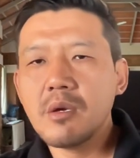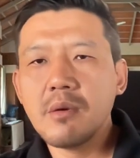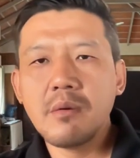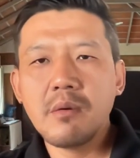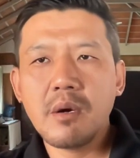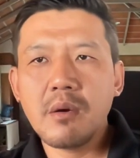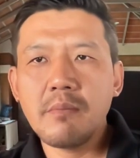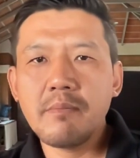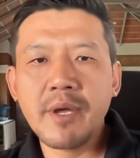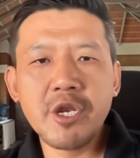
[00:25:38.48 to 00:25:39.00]

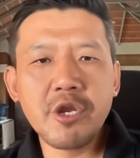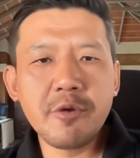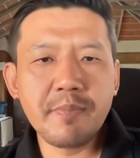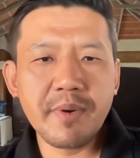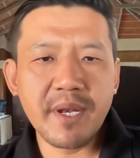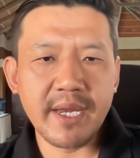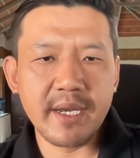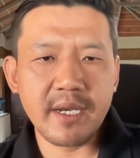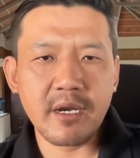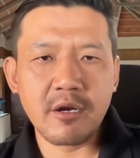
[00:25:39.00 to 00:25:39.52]

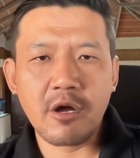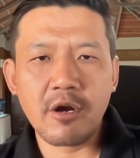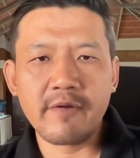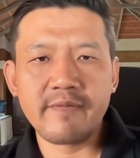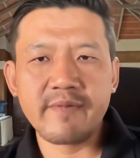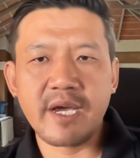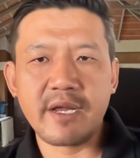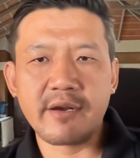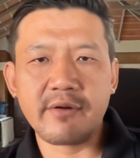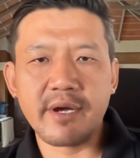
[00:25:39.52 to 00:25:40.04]
manipulate and all of
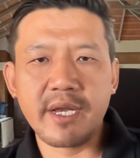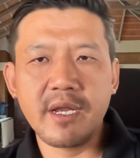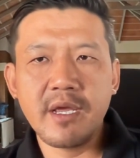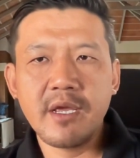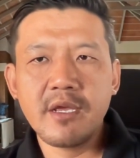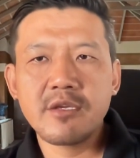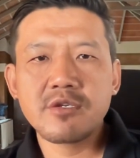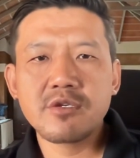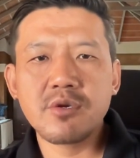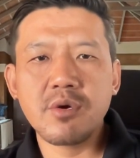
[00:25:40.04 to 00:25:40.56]
that, right?
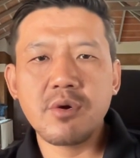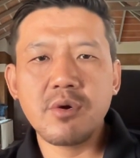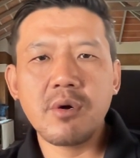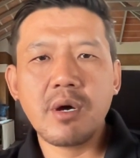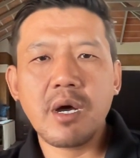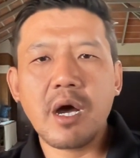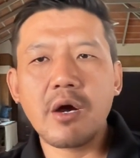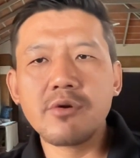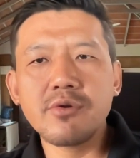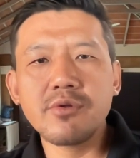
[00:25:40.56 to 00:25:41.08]
So
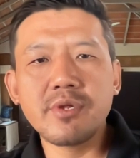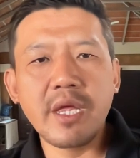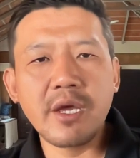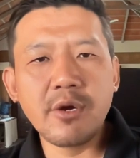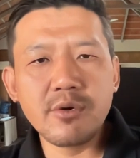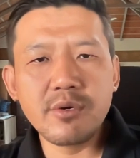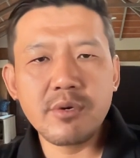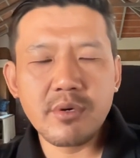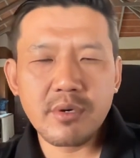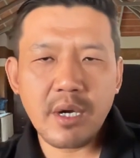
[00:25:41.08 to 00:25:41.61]
how
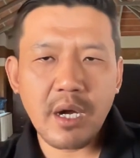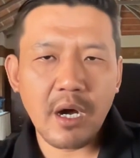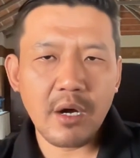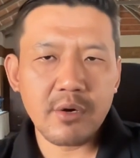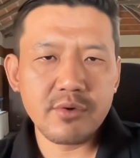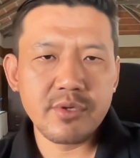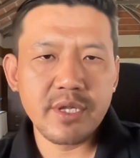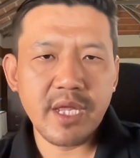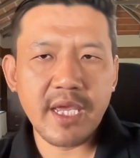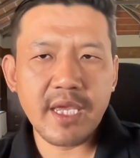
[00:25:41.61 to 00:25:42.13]
do
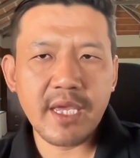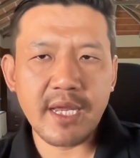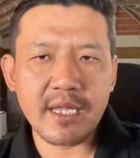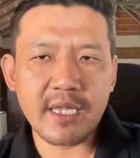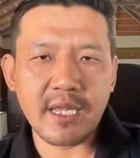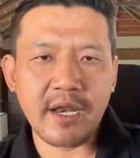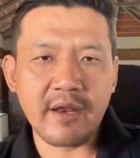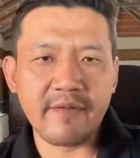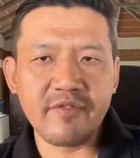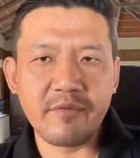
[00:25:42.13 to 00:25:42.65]
they get
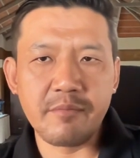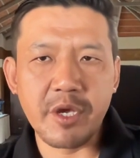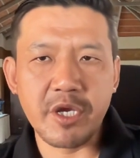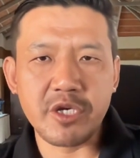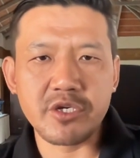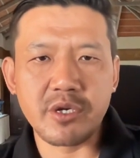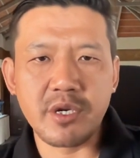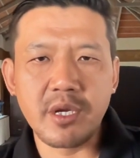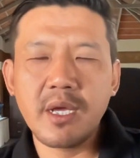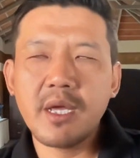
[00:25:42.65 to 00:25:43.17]
that
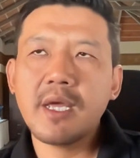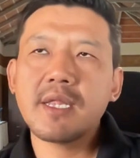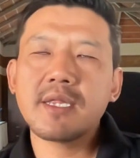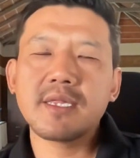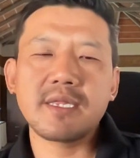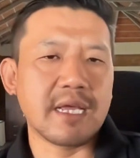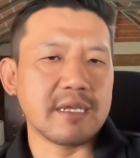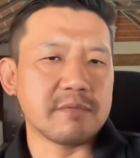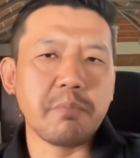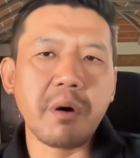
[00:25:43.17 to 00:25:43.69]
information?
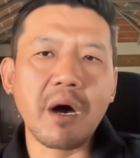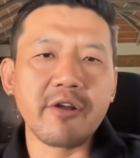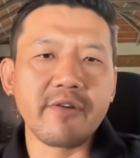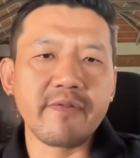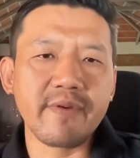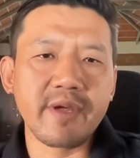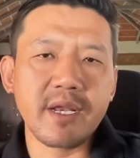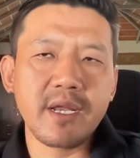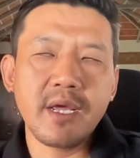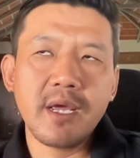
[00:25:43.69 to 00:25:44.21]
That's part of
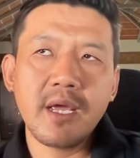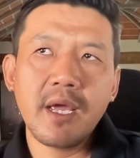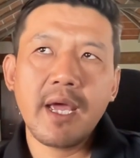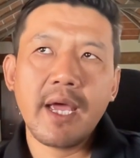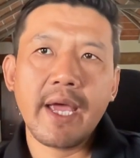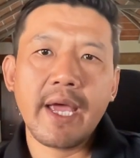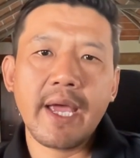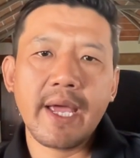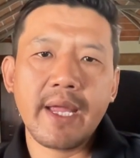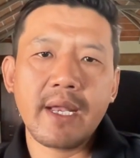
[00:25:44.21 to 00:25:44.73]
it.
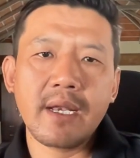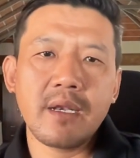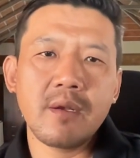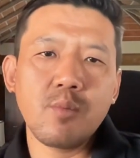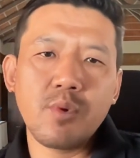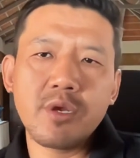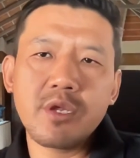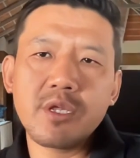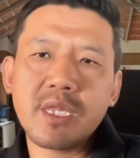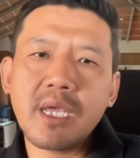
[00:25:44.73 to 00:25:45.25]
And
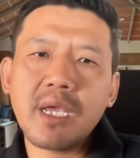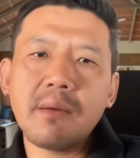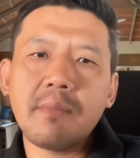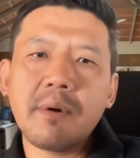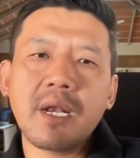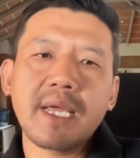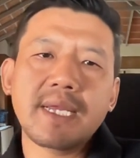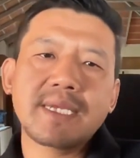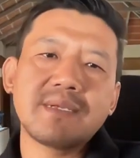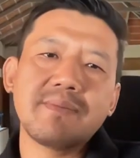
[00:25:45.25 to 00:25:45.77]
when you think about
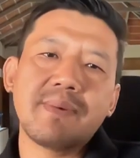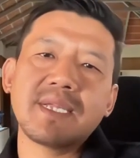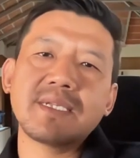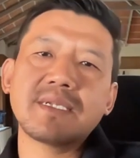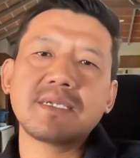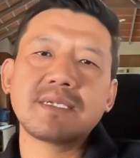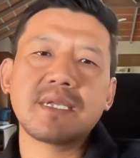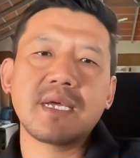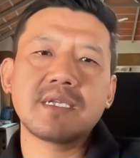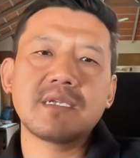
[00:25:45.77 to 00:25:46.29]
like Tibetans
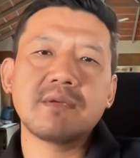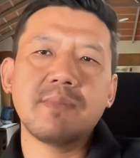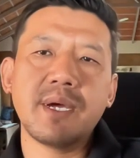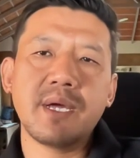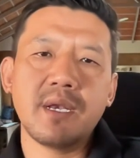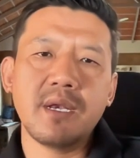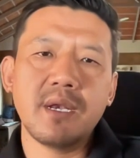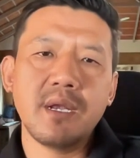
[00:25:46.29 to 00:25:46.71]
inside Tibet,